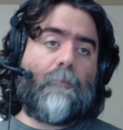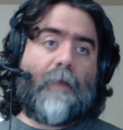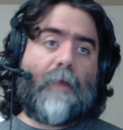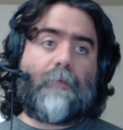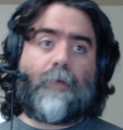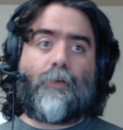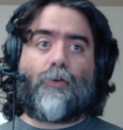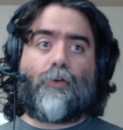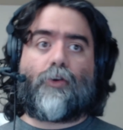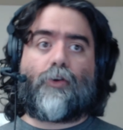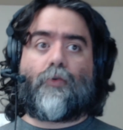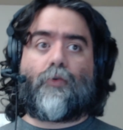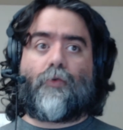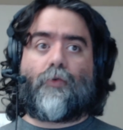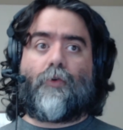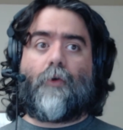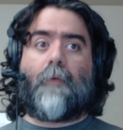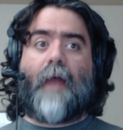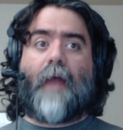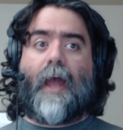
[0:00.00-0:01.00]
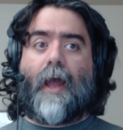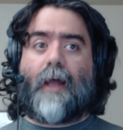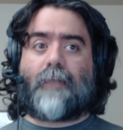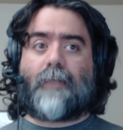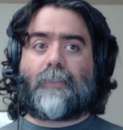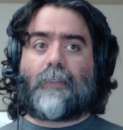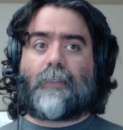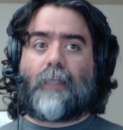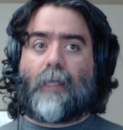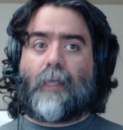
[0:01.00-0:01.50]
Maybe your group
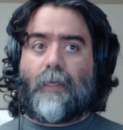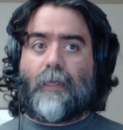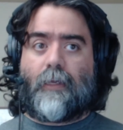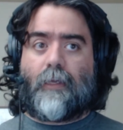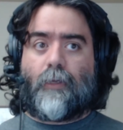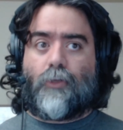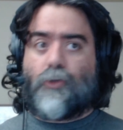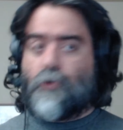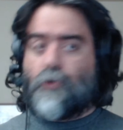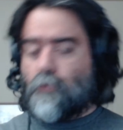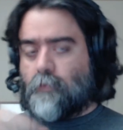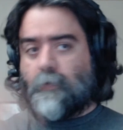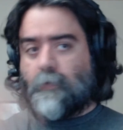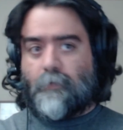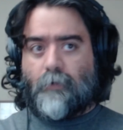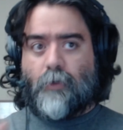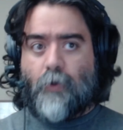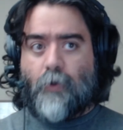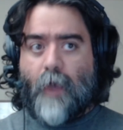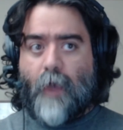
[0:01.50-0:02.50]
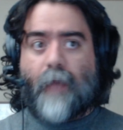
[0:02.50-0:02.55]
has like, you